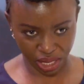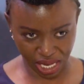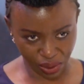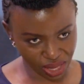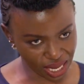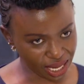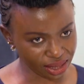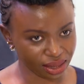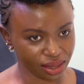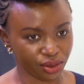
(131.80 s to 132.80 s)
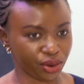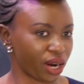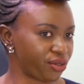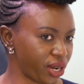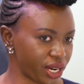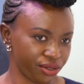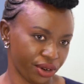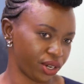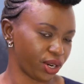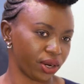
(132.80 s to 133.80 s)
here with us for a very,
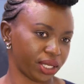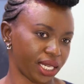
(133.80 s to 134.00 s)
very long